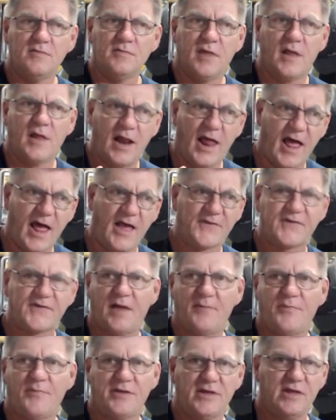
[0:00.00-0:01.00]
the last
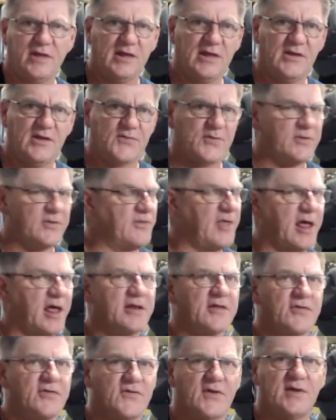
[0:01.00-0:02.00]
couple of years, but
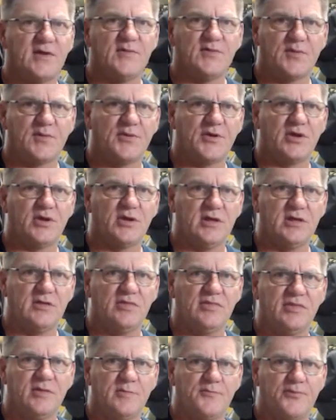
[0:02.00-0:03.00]
that seems to
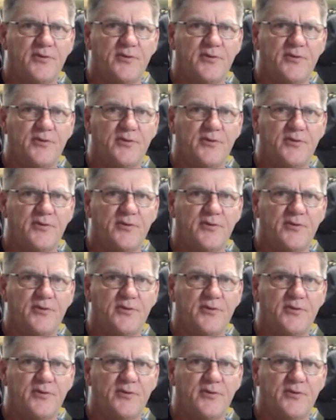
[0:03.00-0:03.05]
be the